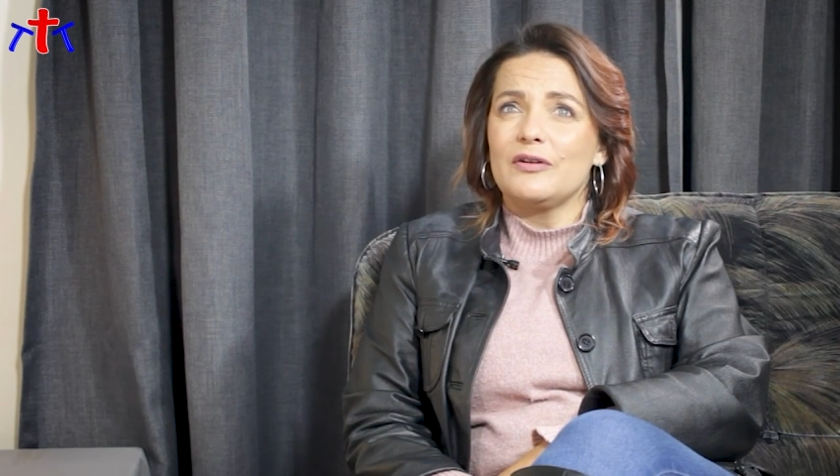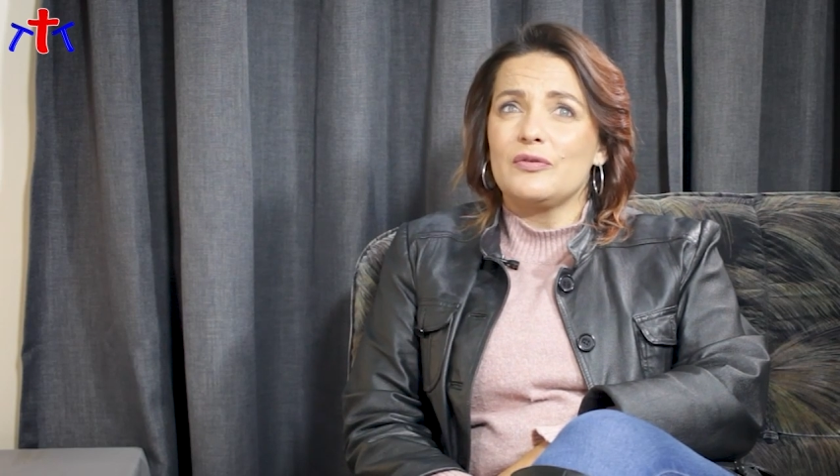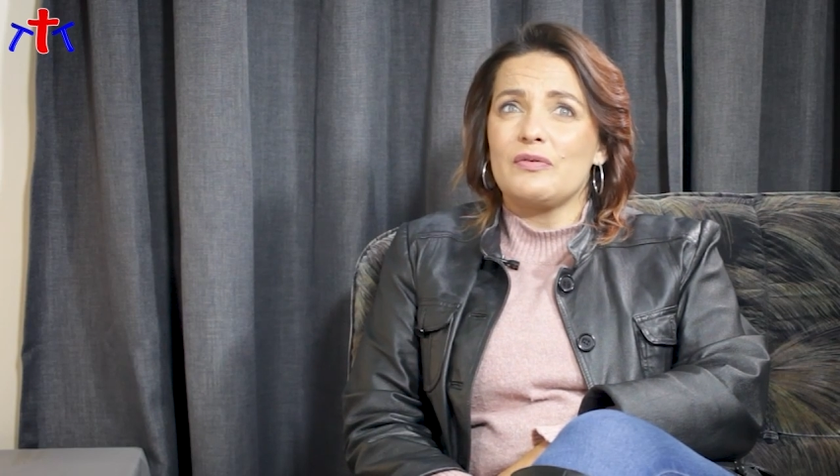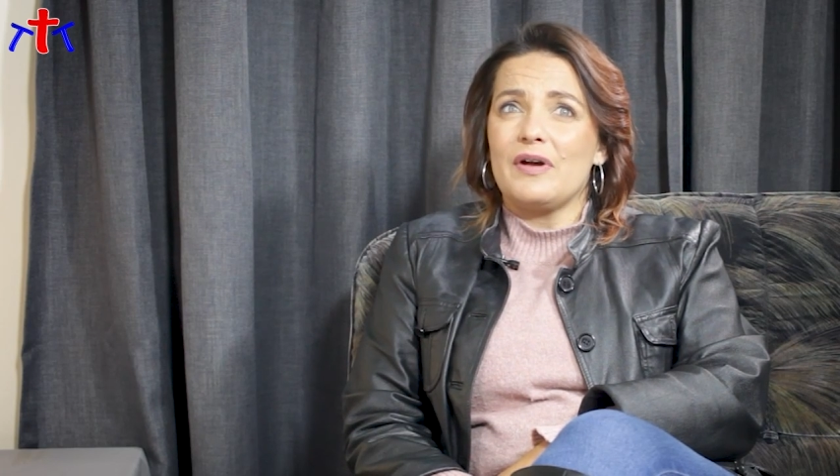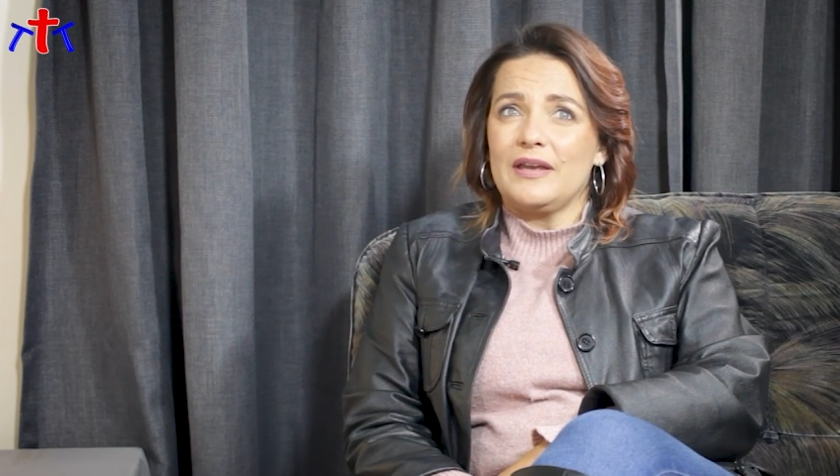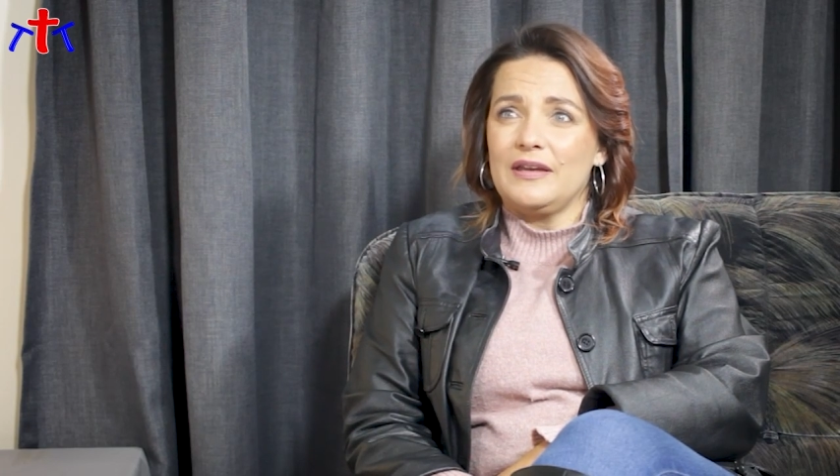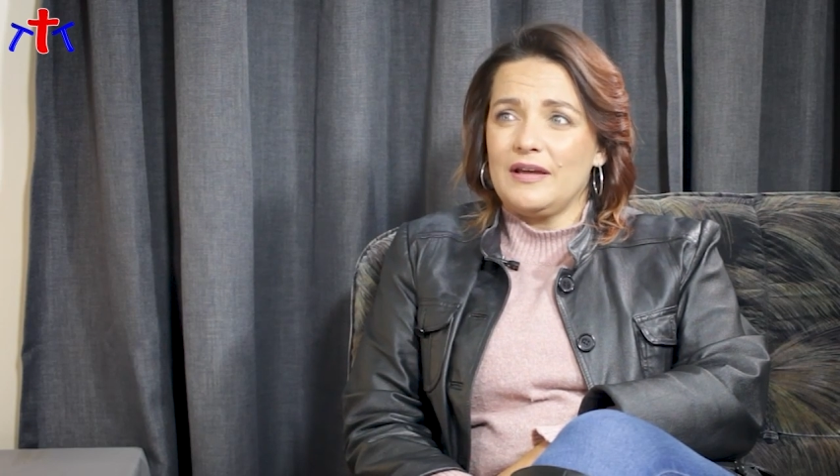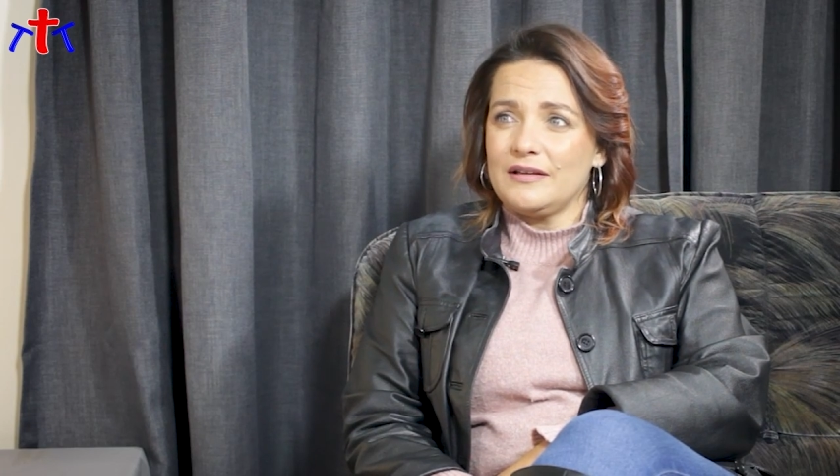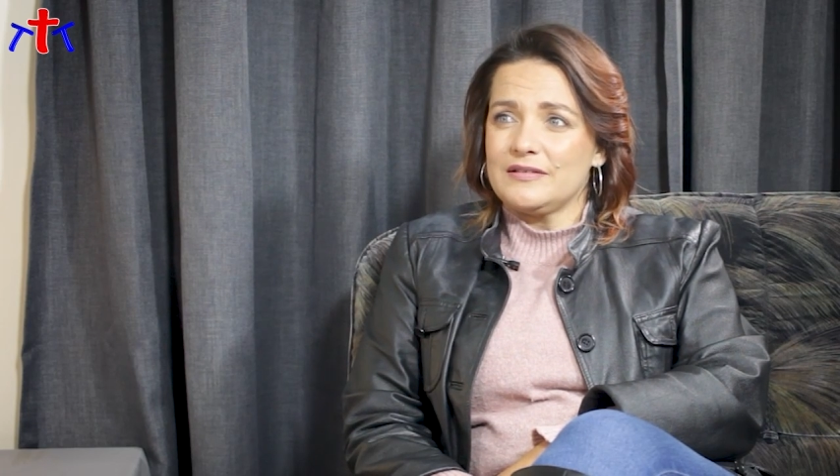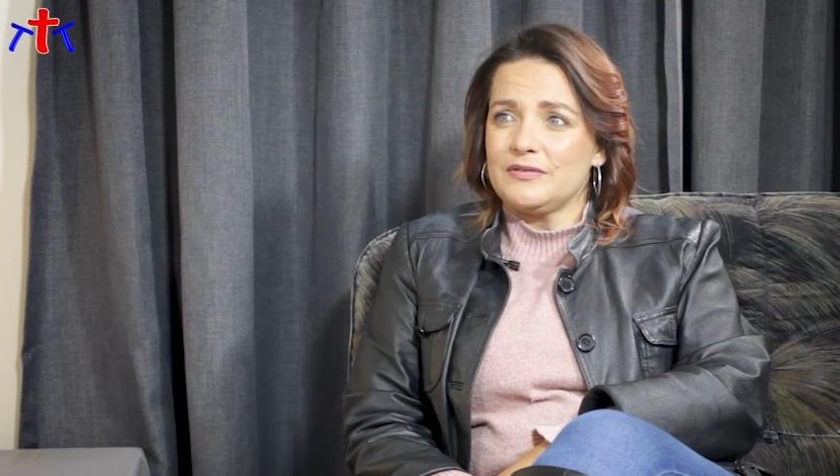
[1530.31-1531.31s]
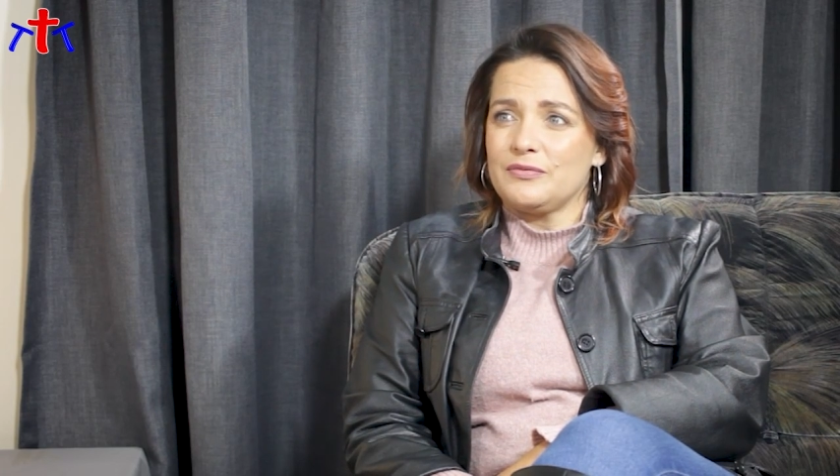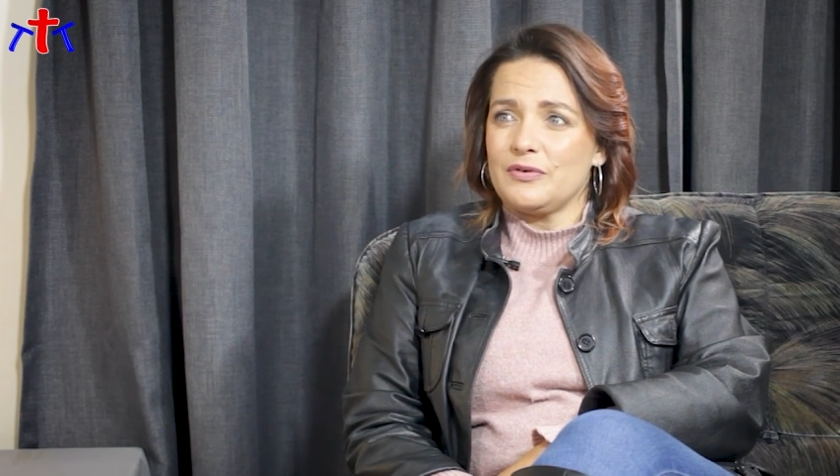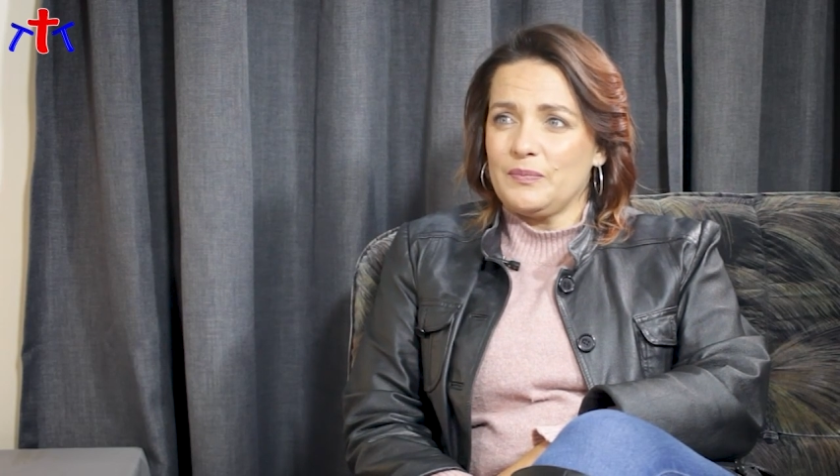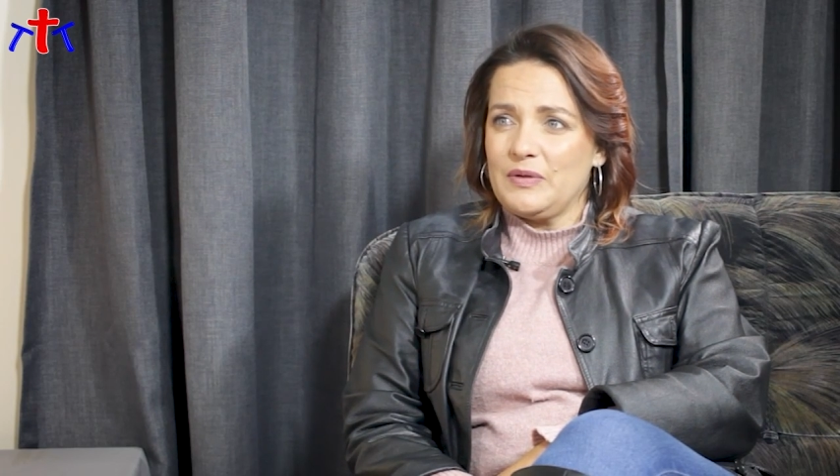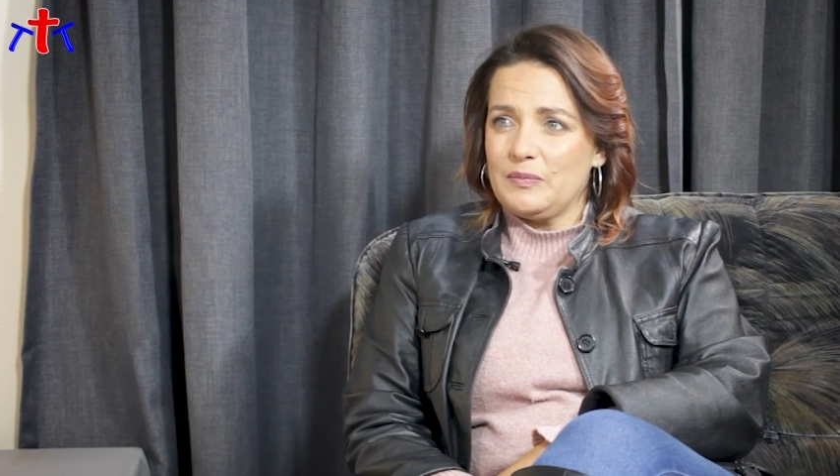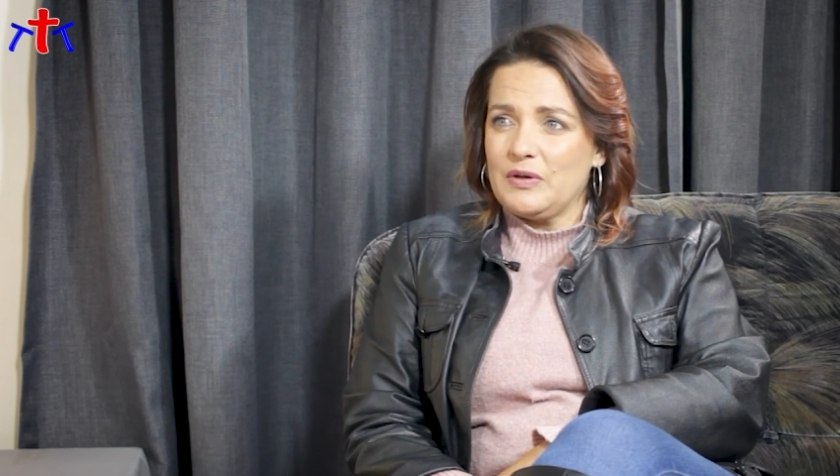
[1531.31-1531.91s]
radiated from me,